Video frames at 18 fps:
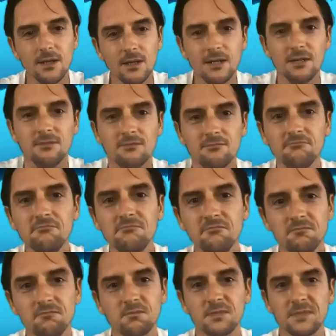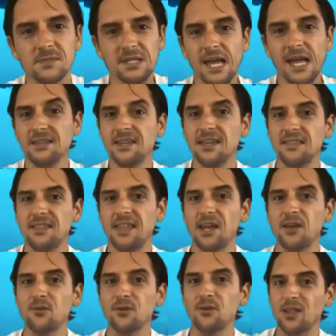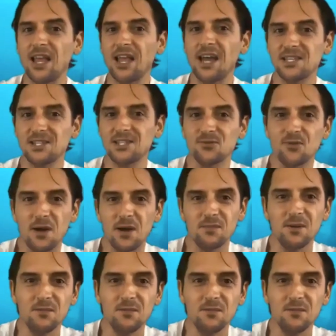Therein lies the rub,